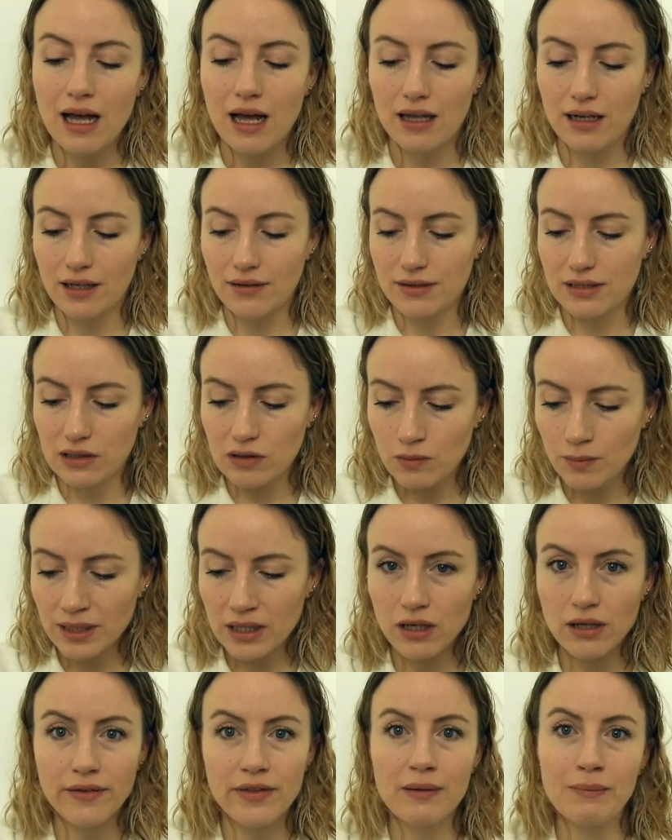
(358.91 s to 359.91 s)
And I was like, oh my
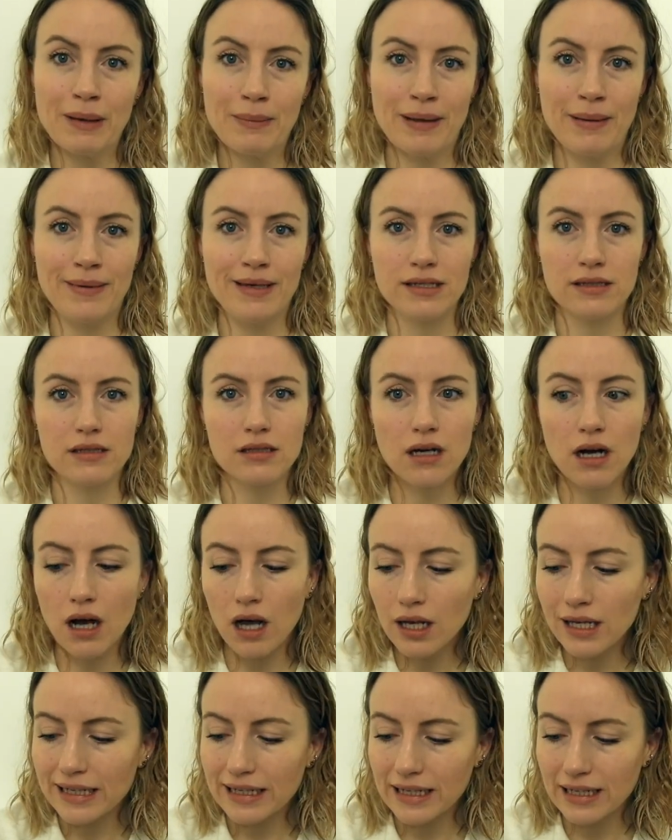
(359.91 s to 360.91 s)
god, I think my baby has
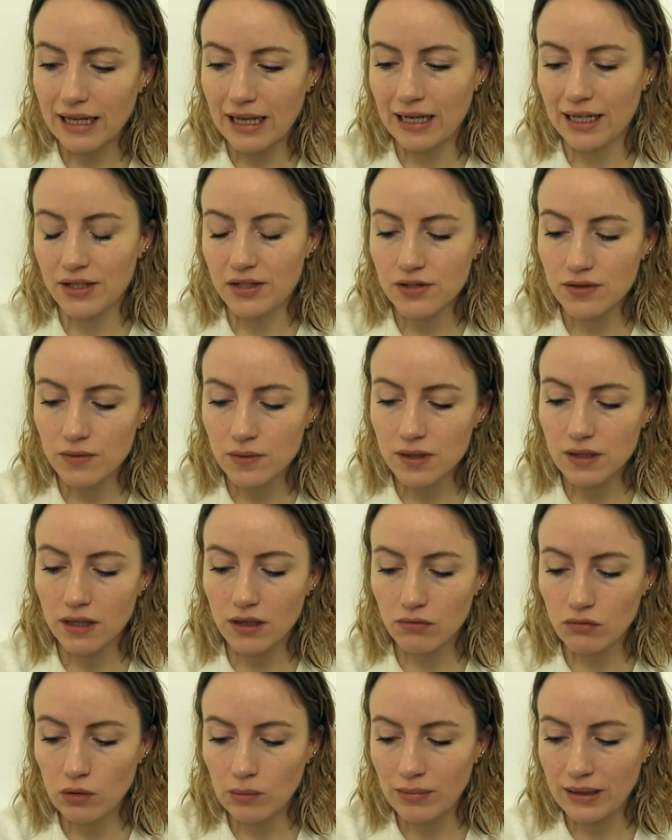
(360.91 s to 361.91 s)
colic, and I just was kind
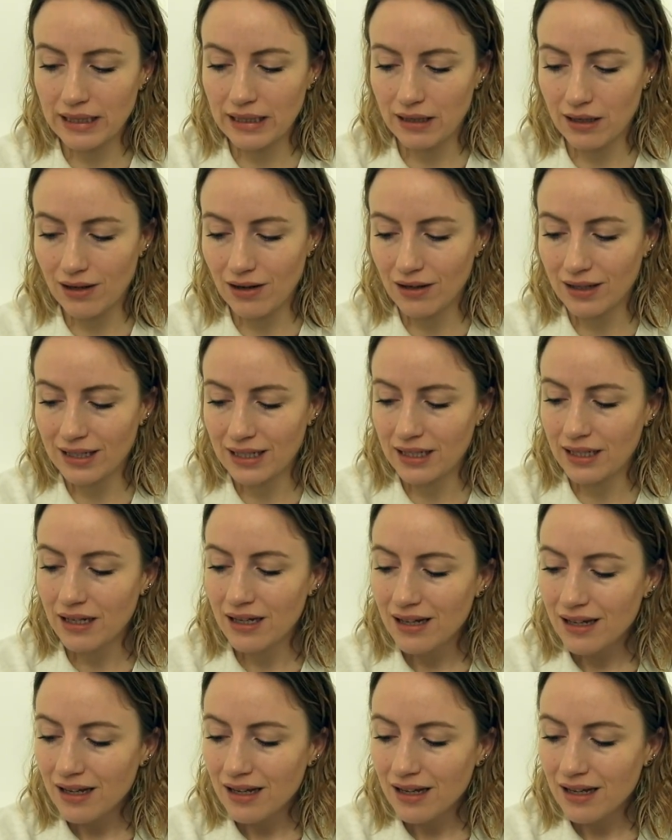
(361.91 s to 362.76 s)
of rumbling along, and